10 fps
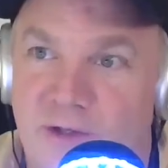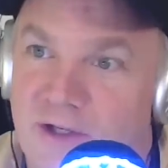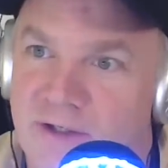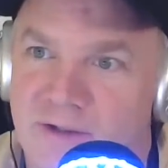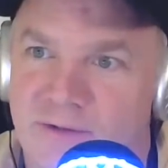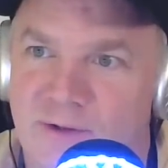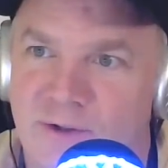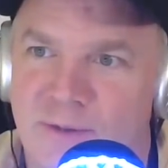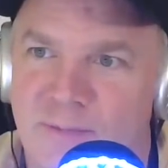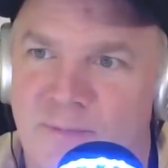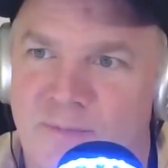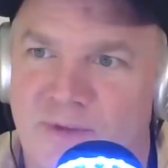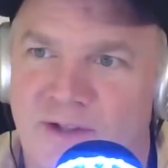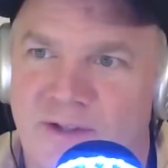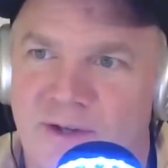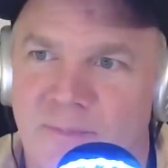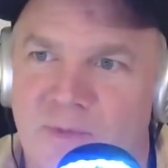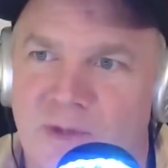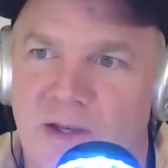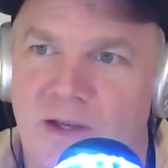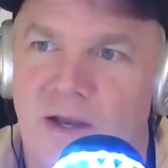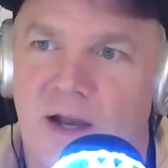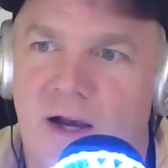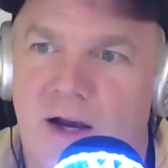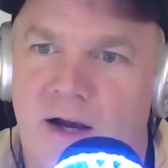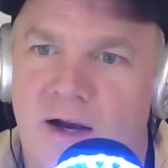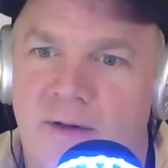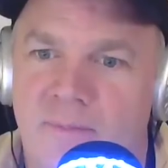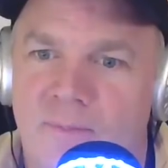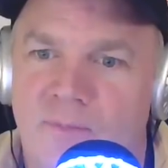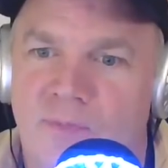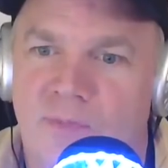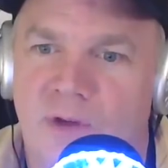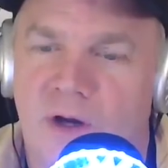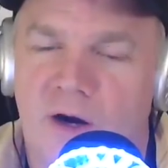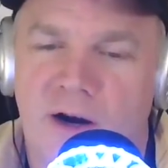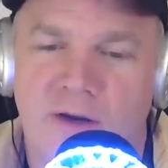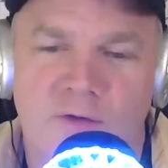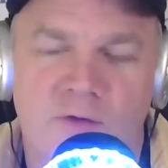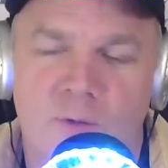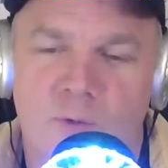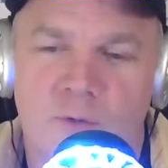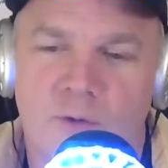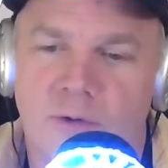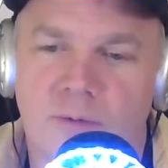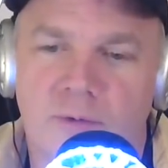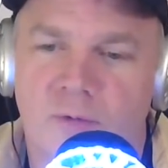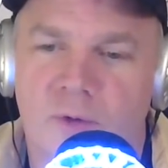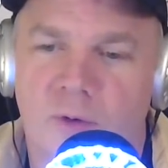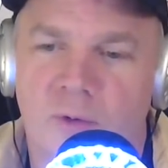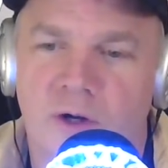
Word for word: Yeah, that's good. I like yep. that. Uh all right, so where were we before we went? I